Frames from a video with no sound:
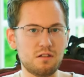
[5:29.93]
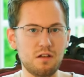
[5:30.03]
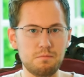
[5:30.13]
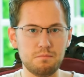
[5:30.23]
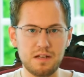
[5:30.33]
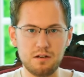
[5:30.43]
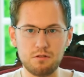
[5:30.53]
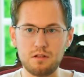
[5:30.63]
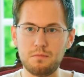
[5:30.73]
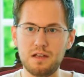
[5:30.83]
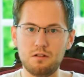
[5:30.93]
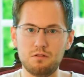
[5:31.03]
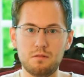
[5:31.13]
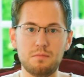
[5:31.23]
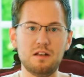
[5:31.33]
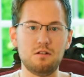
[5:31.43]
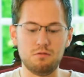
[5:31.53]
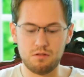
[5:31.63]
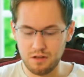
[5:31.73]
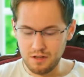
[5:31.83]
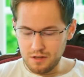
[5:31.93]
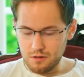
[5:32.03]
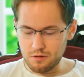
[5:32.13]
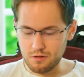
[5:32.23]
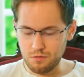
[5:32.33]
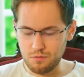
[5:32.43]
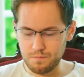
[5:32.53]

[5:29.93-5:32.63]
sub-menus and menus and menus. So